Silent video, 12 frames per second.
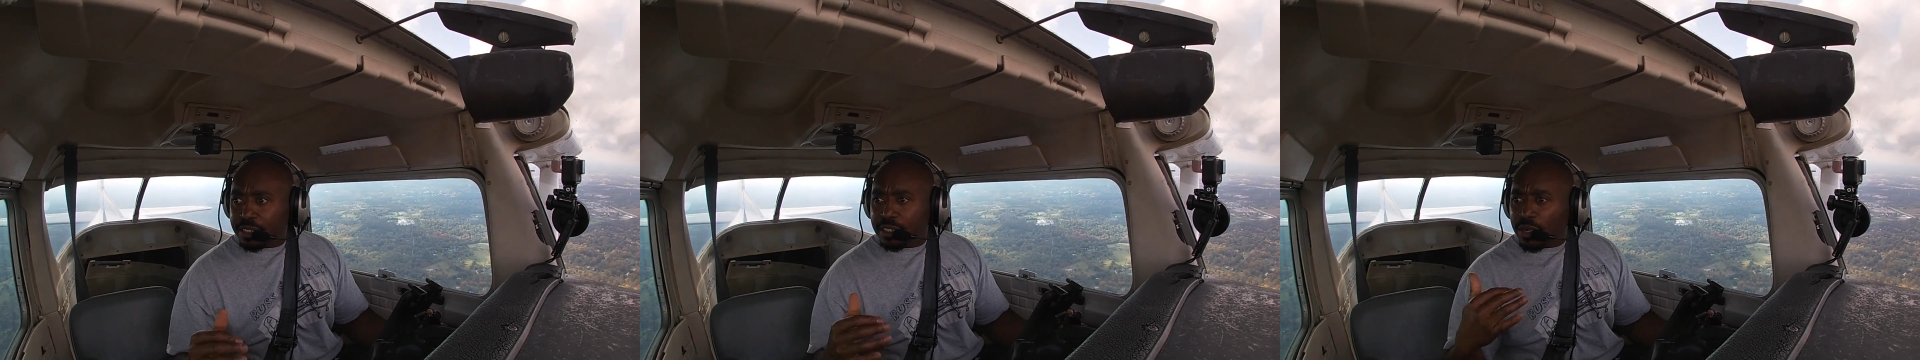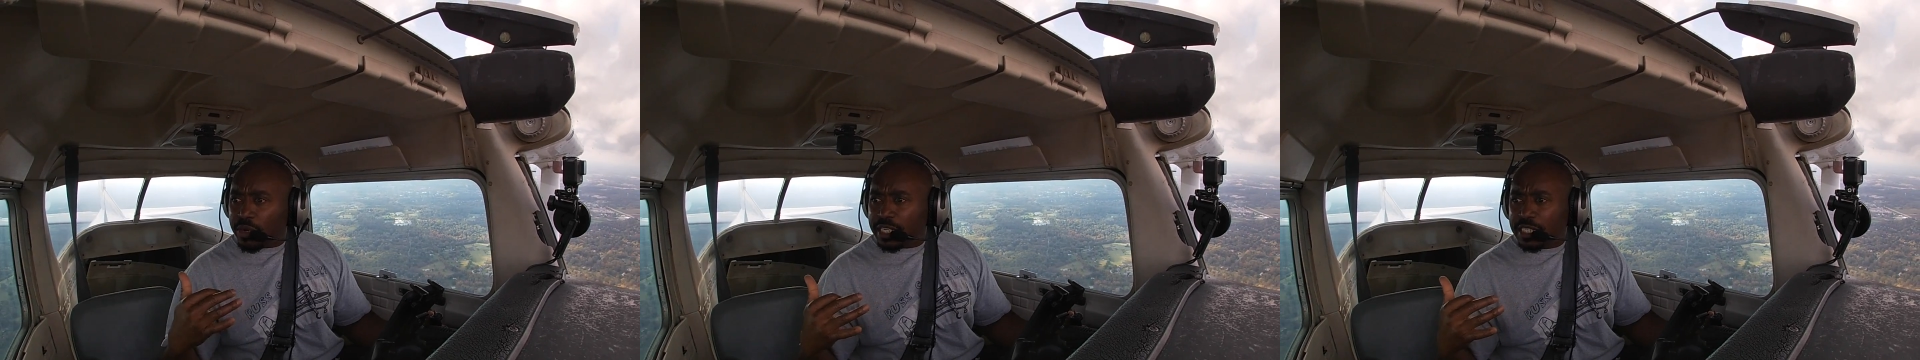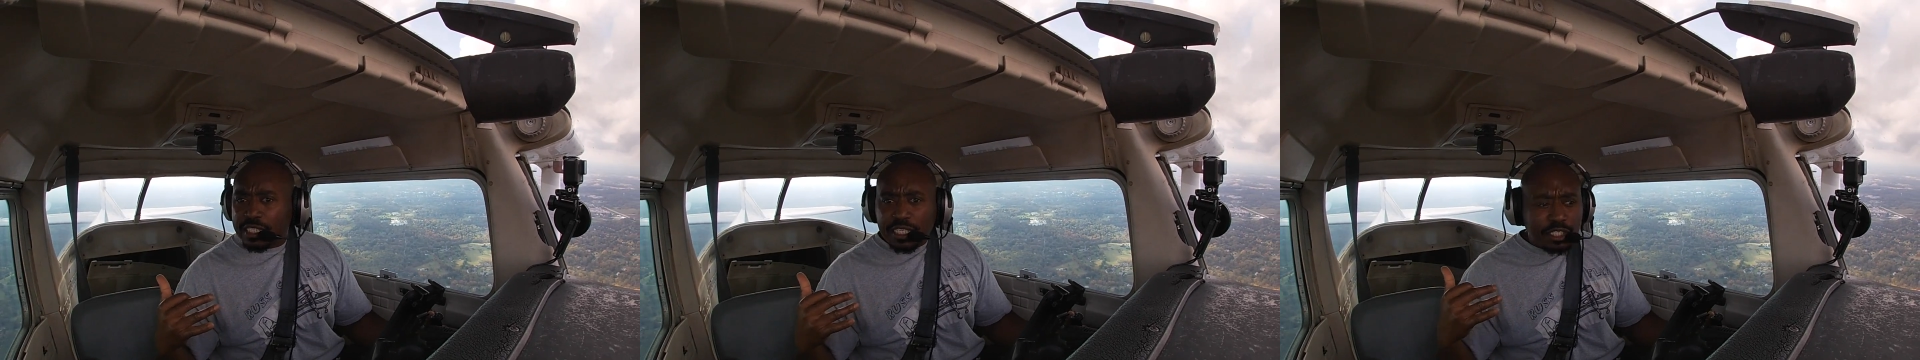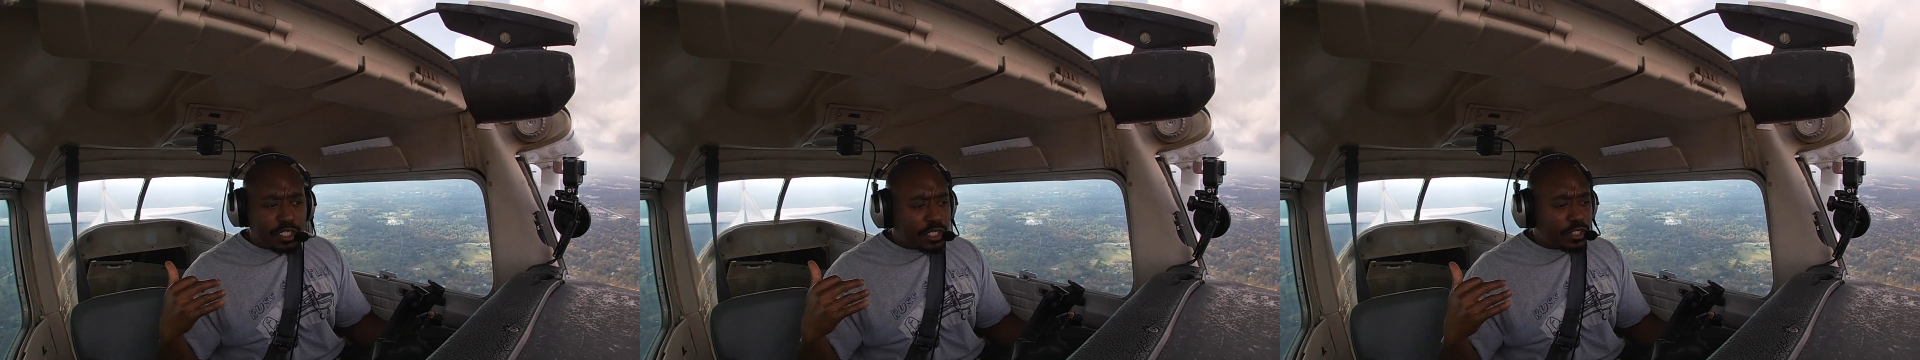So it's
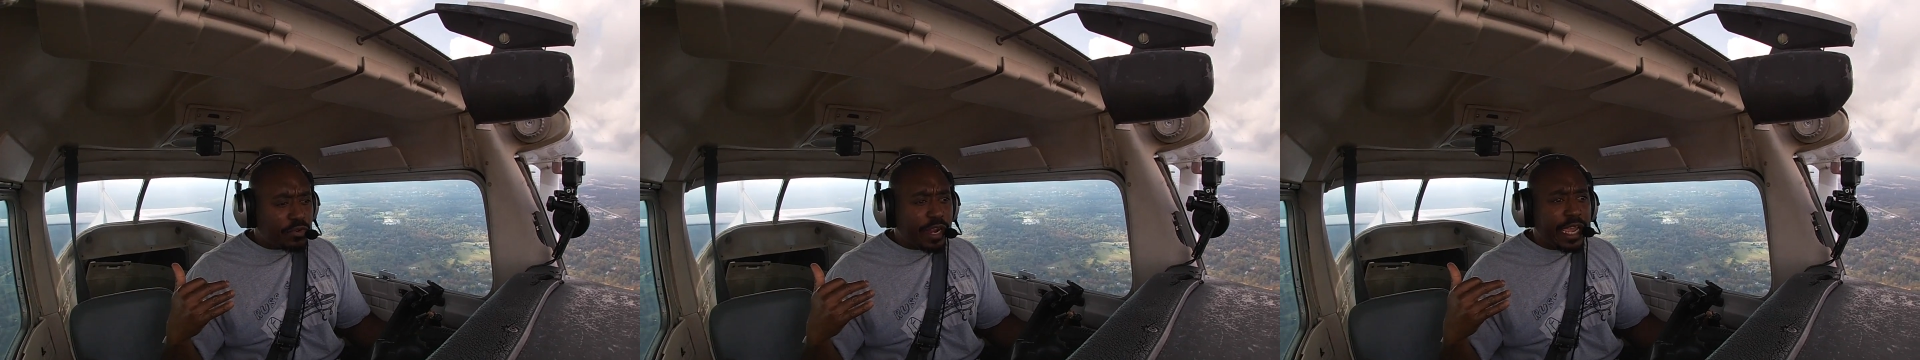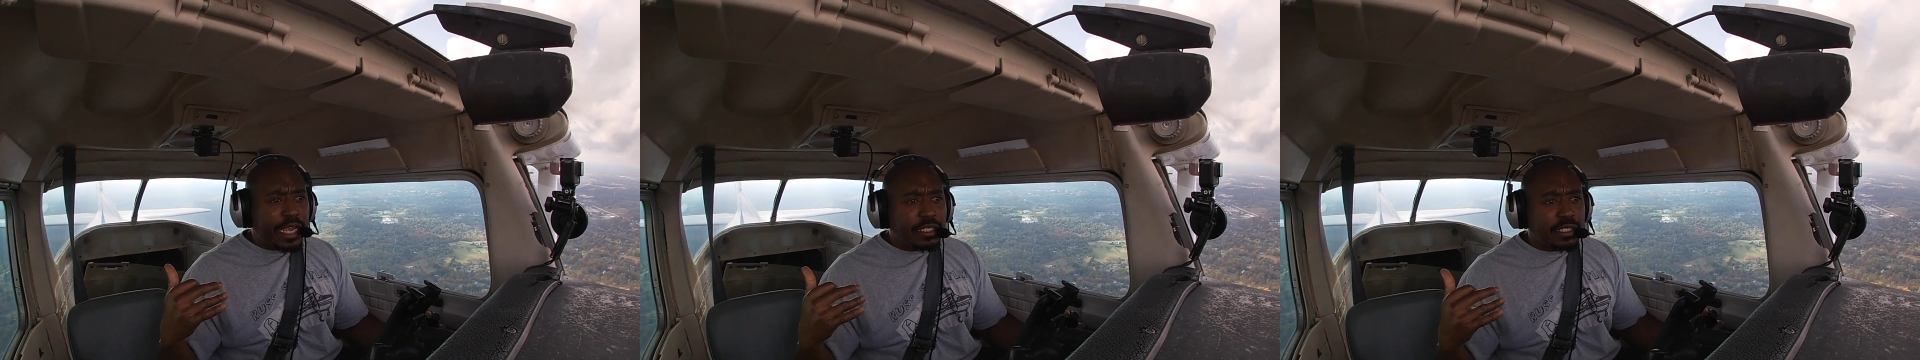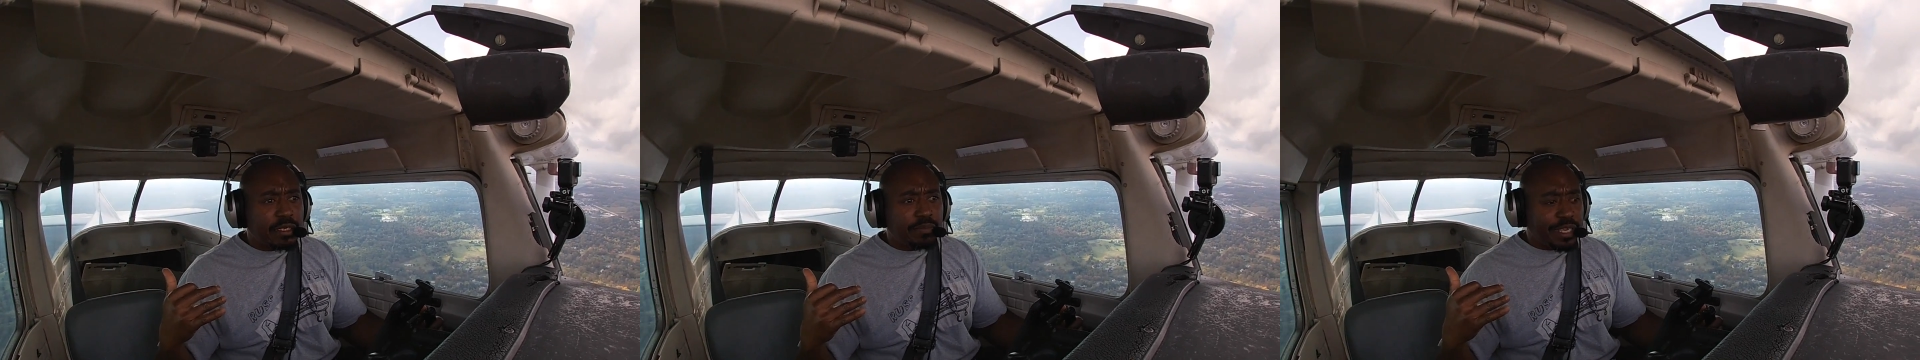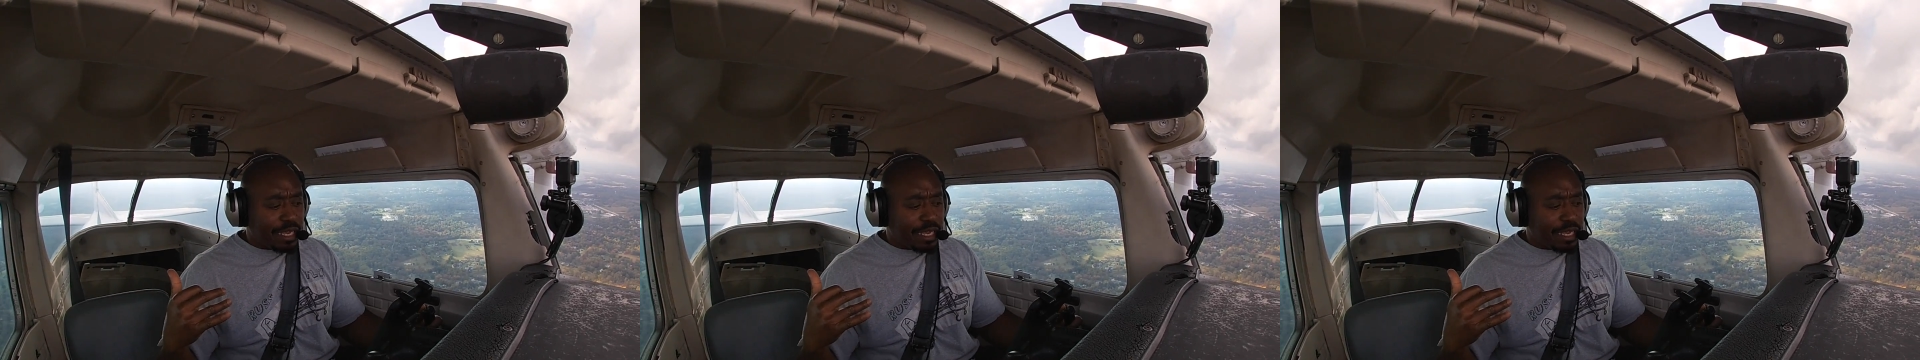just strange to me,